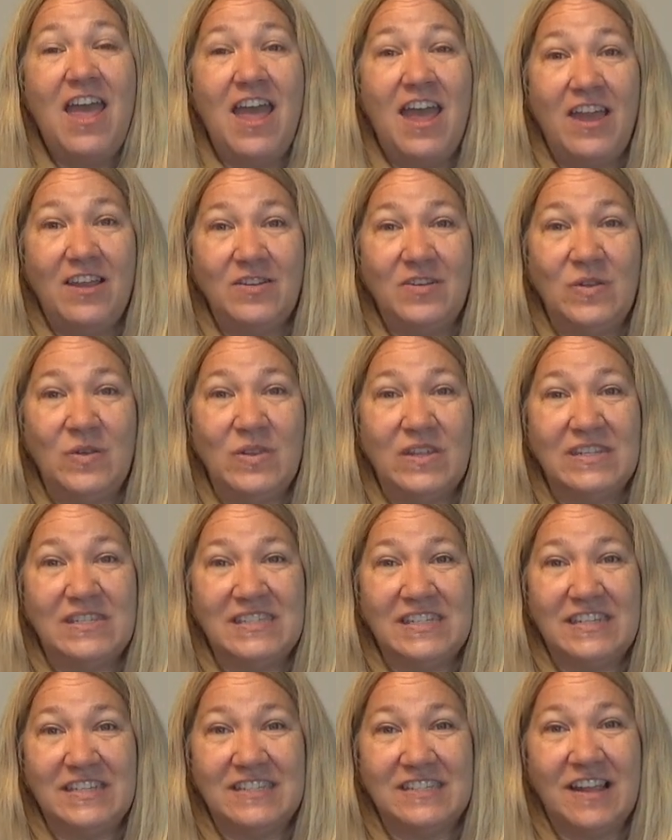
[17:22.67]
and do the
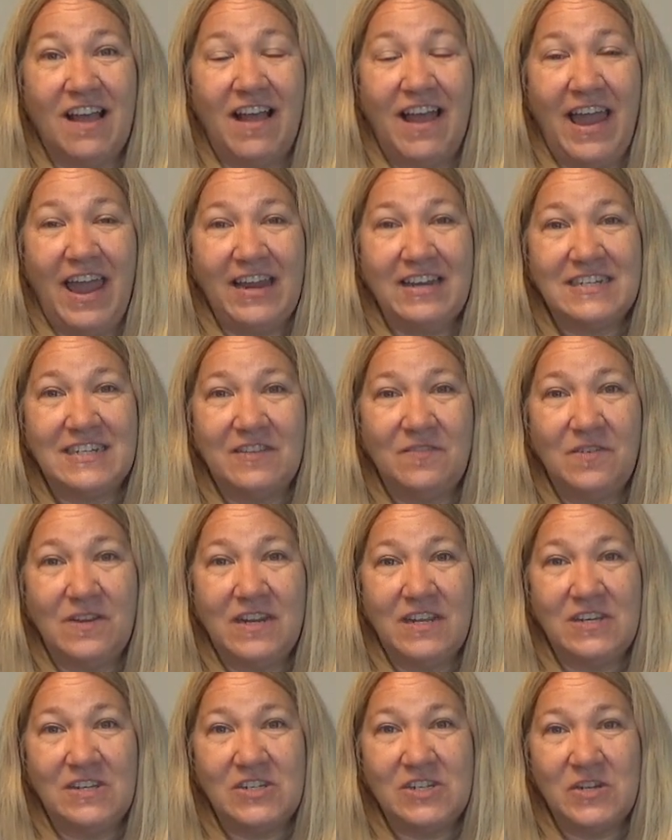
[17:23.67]
Seesaw
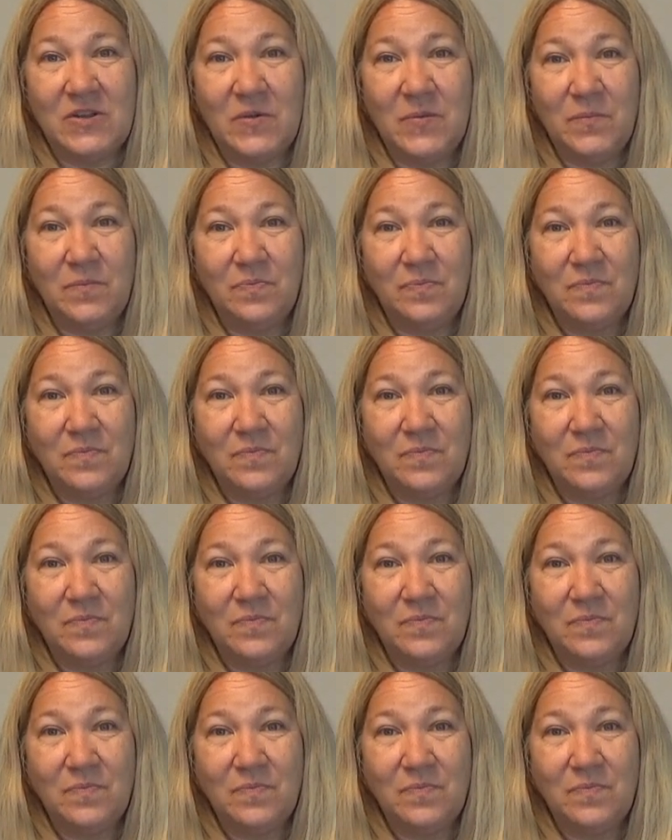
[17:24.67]
activity too.